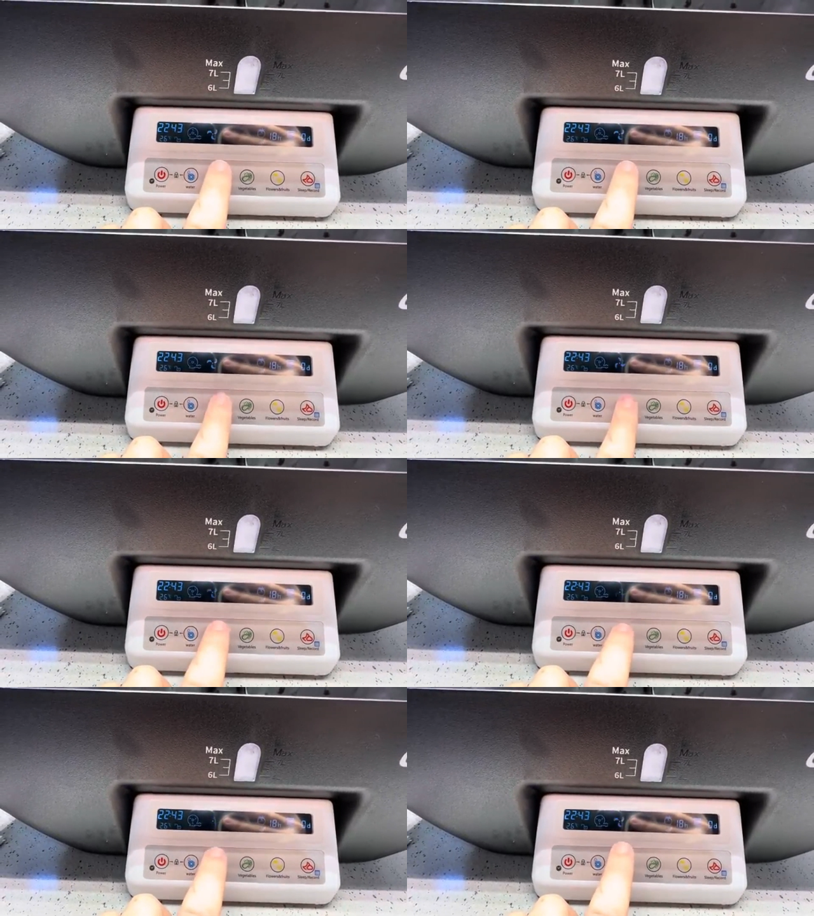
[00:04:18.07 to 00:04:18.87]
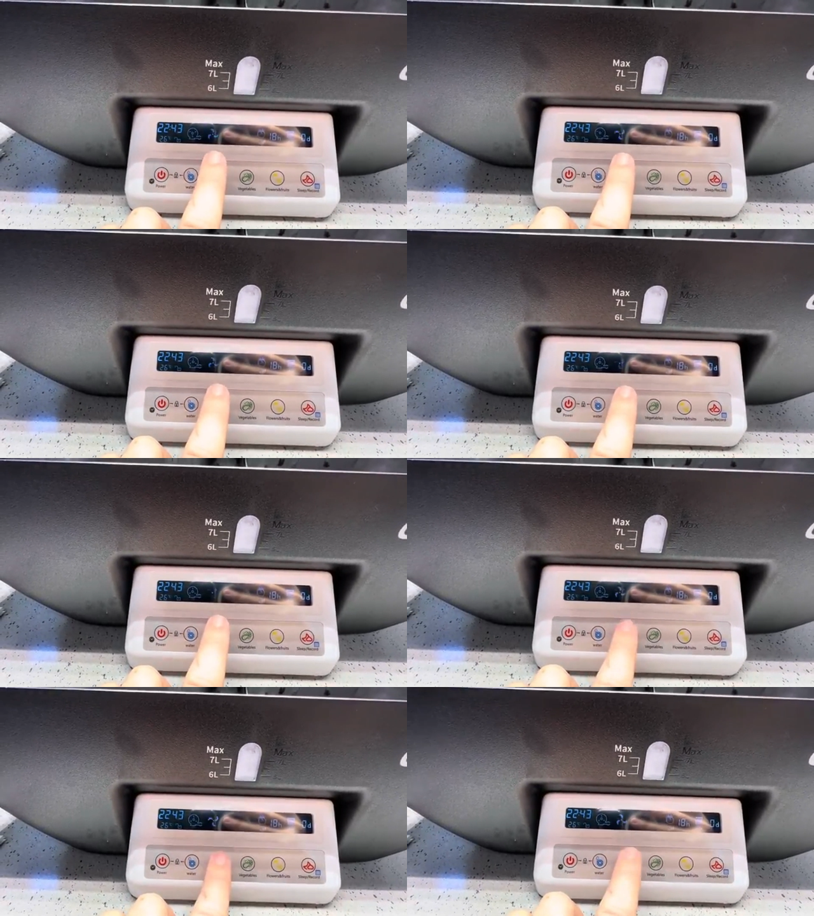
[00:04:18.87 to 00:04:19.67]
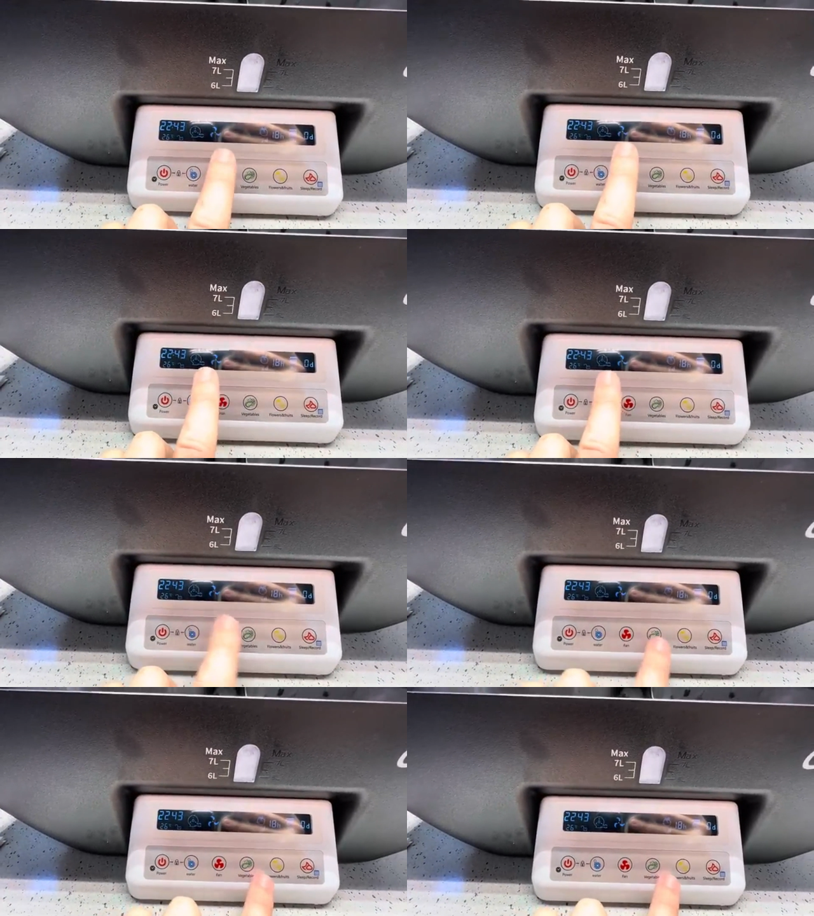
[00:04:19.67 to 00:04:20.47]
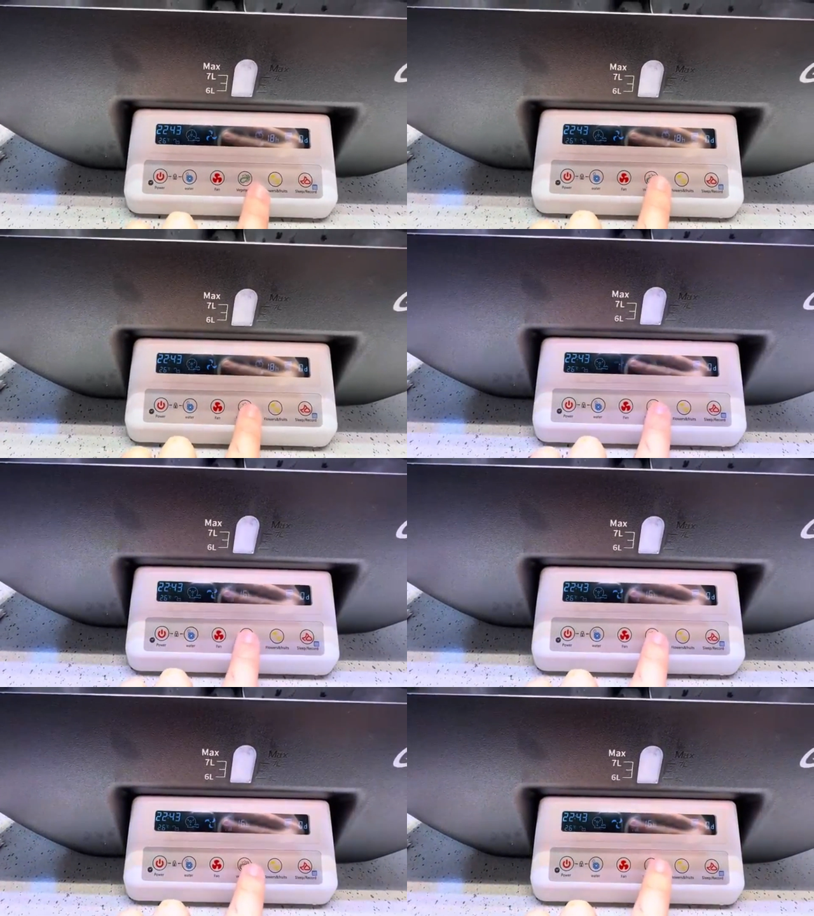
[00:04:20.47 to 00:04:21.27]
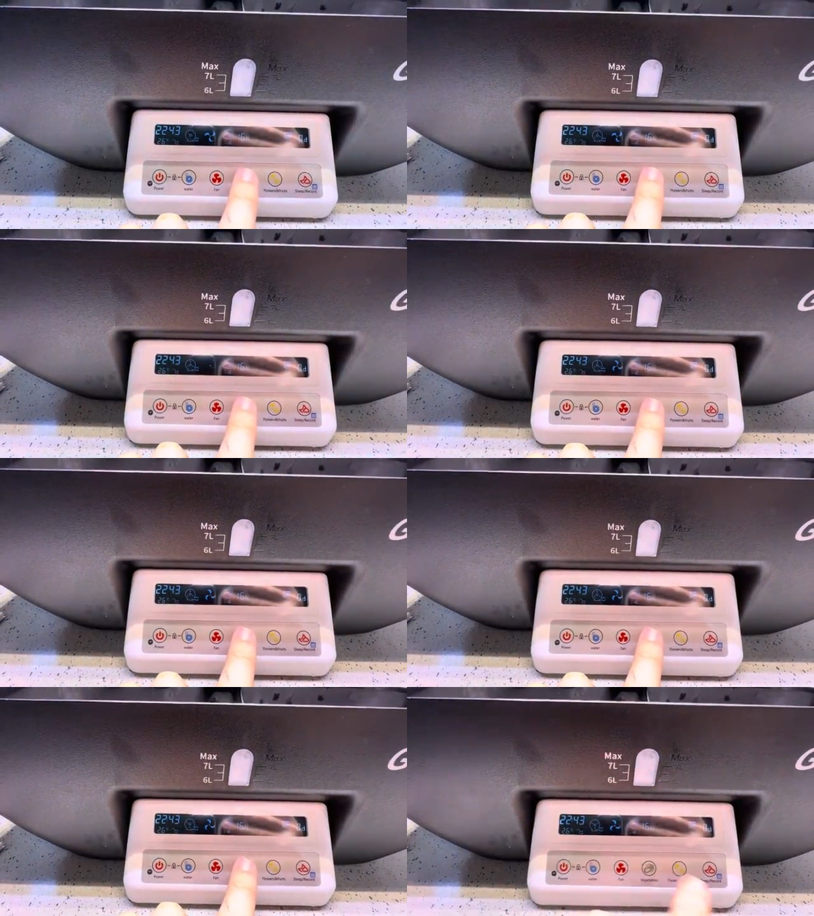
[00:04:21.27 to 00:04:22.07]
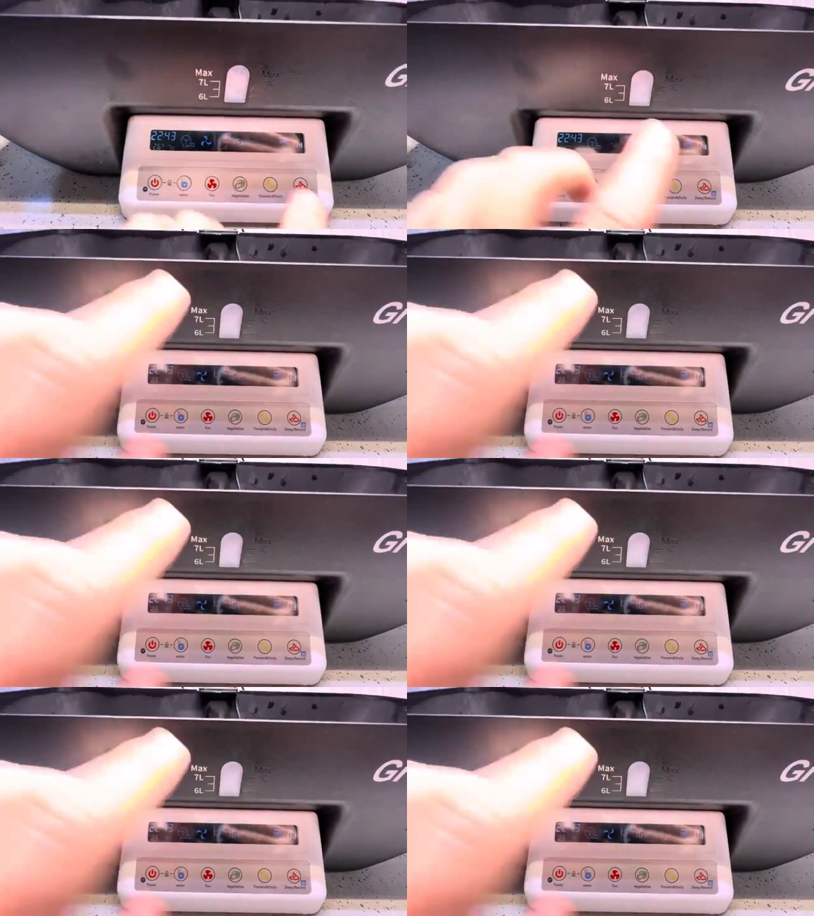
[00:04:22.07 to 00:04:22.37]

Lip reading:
Nobody's mouth can be seen.